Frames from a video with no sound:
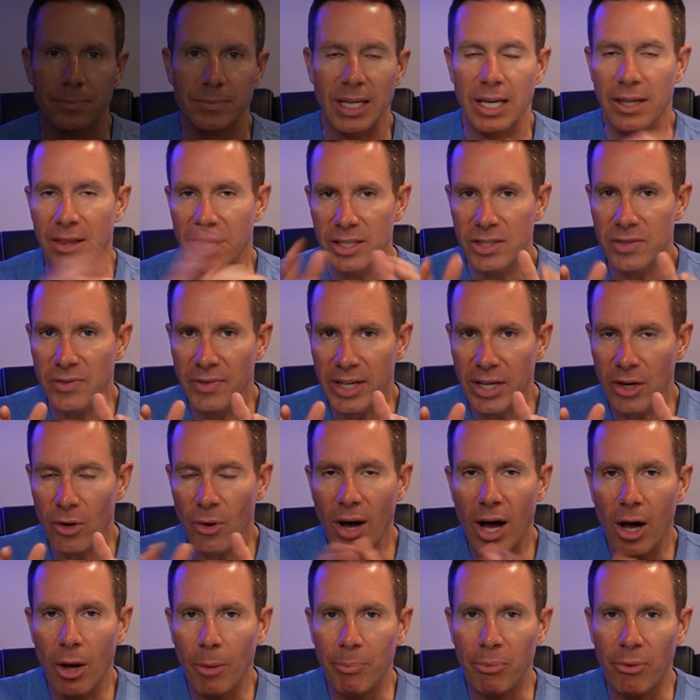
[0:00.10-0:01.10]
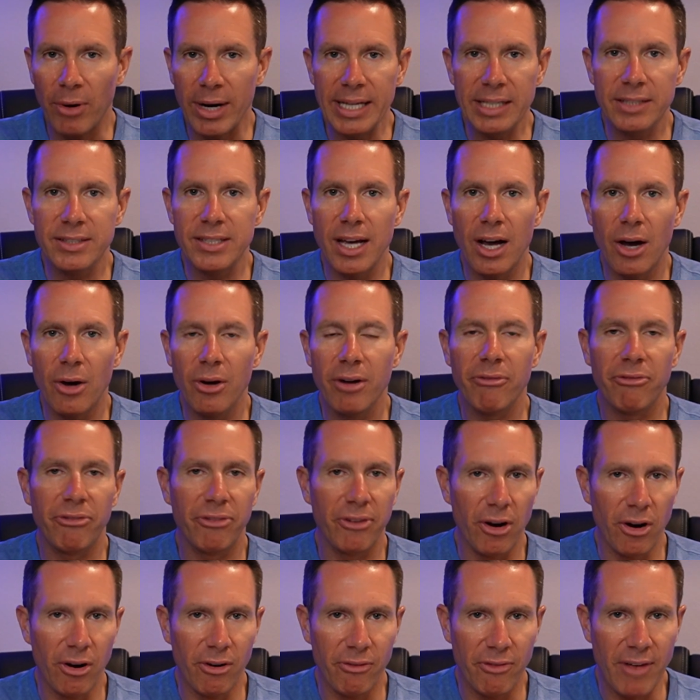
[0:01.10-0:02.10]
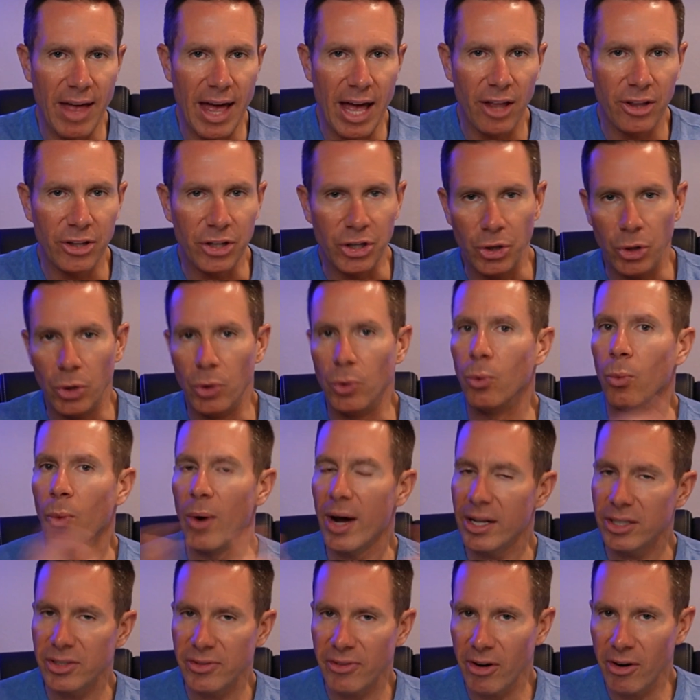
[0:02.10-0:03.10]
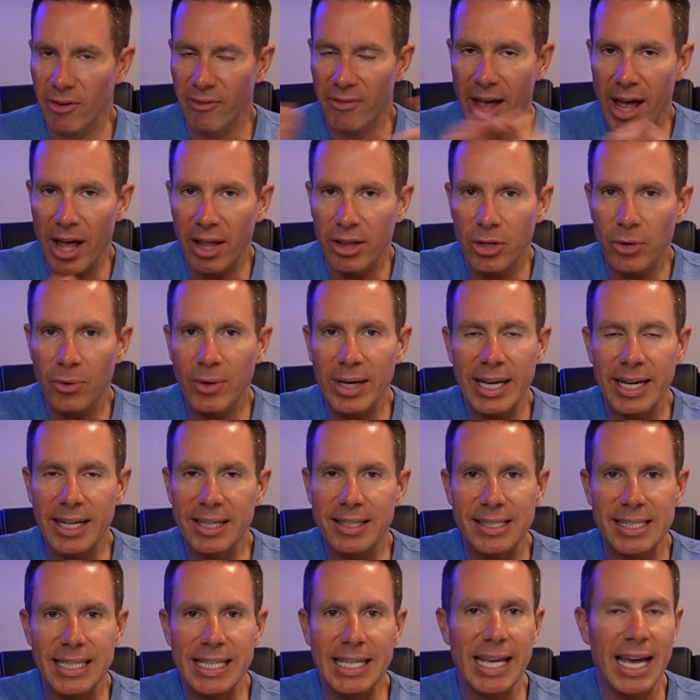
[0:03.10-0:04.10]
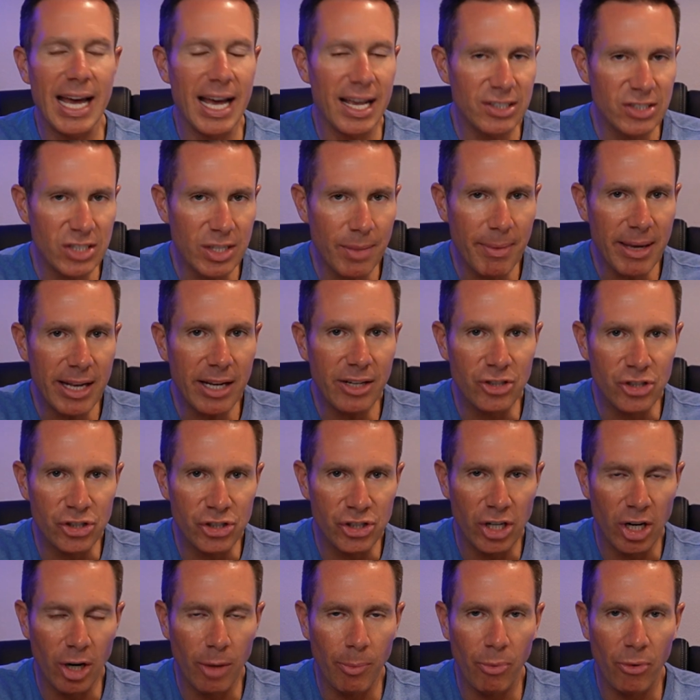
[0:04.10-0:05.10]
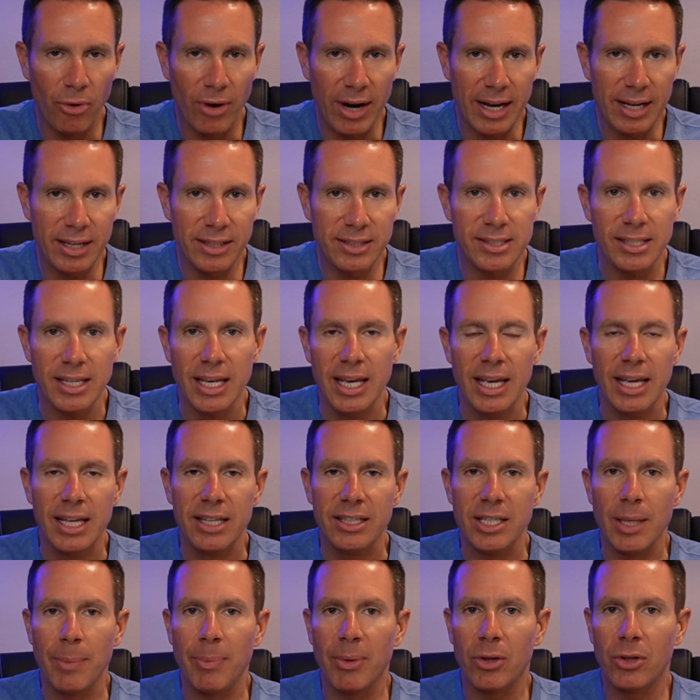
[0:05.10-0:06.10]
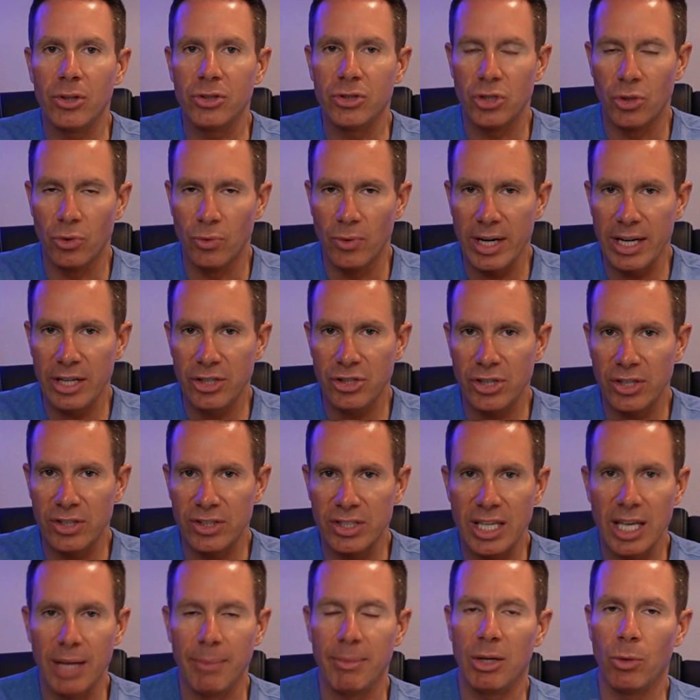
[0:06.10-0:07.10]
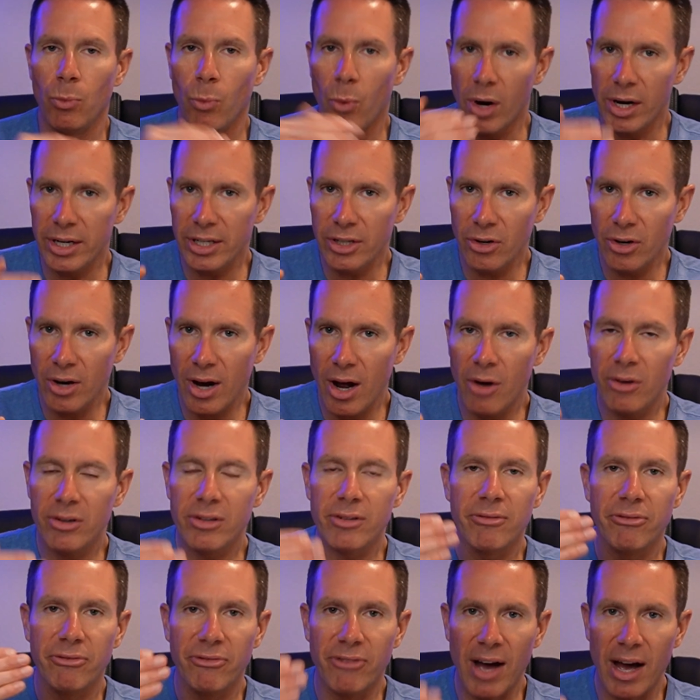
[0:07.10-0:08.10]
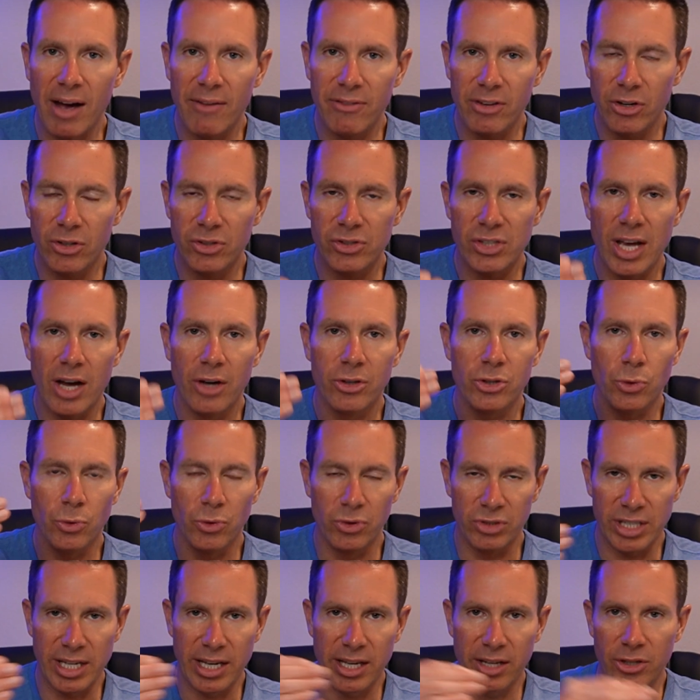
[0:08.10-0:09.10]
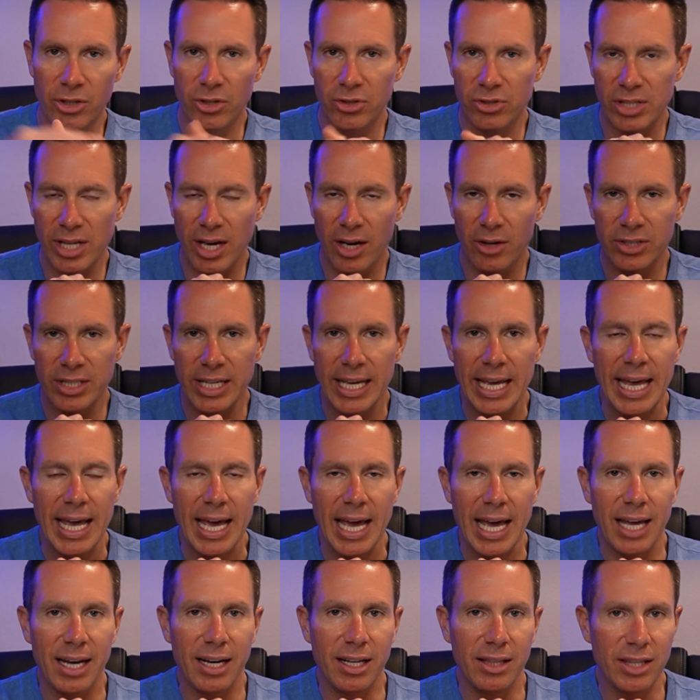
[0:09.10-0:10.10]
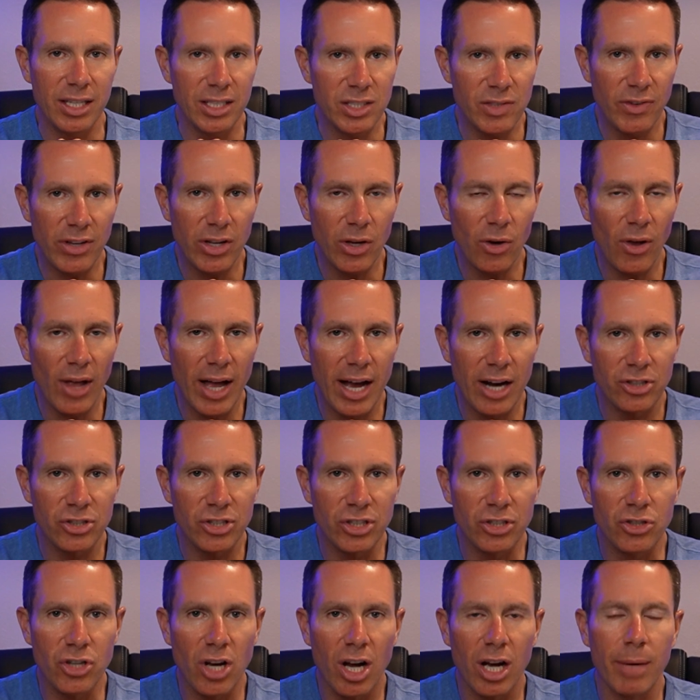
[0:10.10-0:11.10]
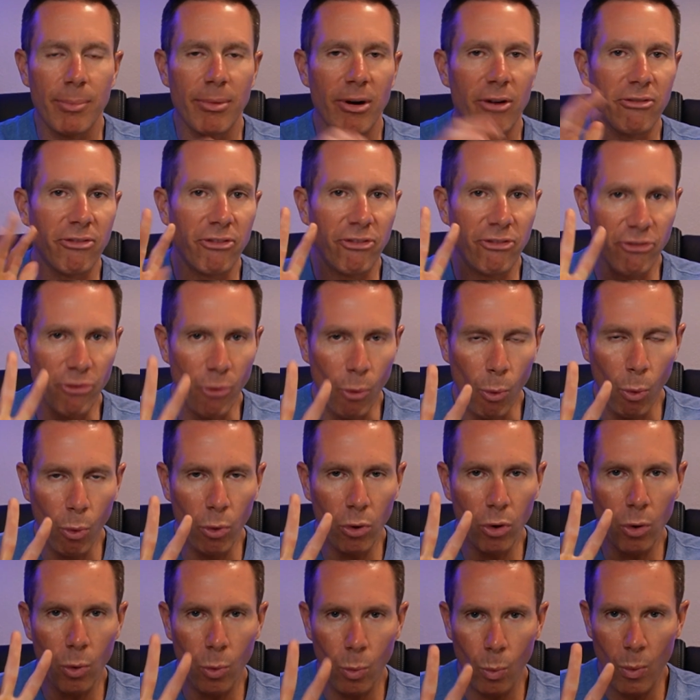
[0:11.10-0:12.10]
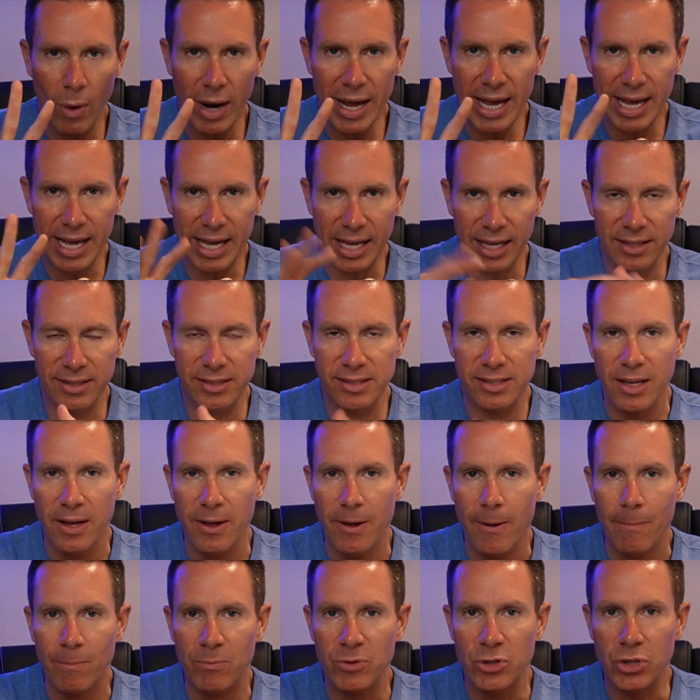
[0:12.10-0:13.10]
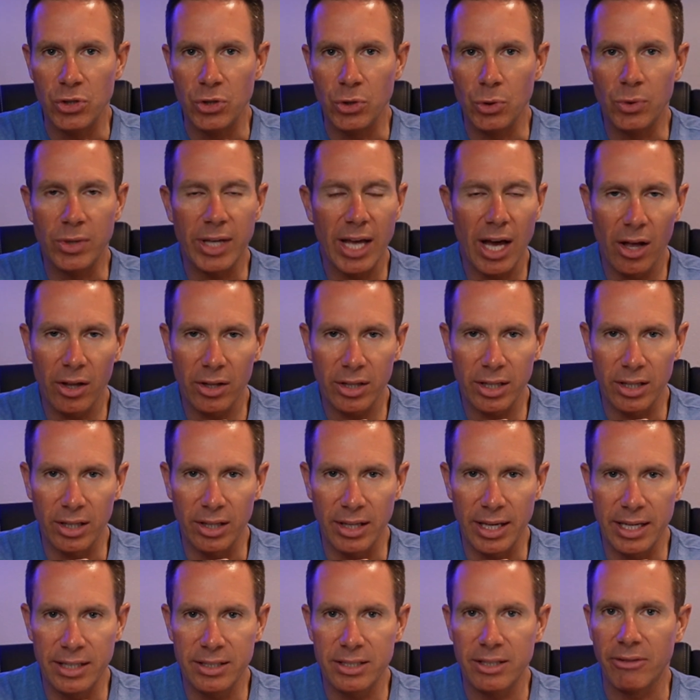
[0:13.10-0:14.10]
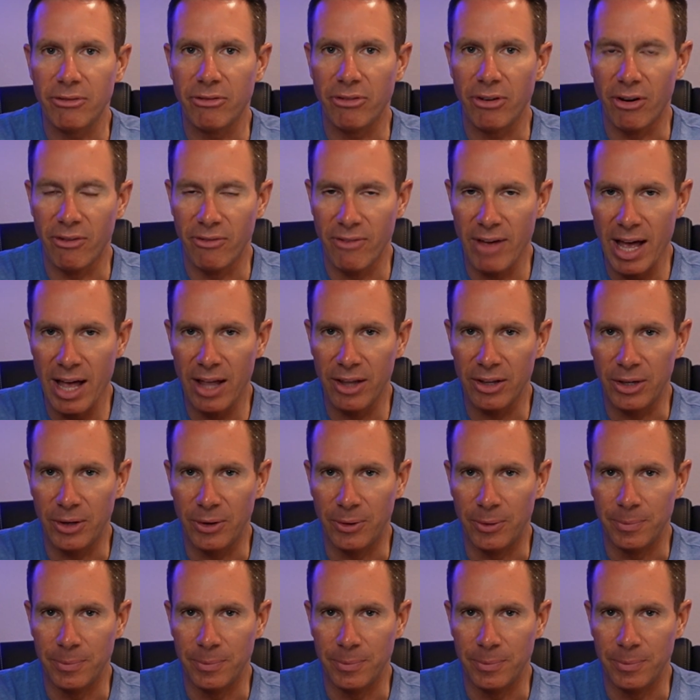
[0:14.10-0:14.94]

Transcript: In this video, I'll break down fair value. What is fair value? It is the estimated share price. Typical durations can be 1 year out, 5 years out, or 10 years out. And in this video, I'll actually talk about 4 ways to calculate fair value.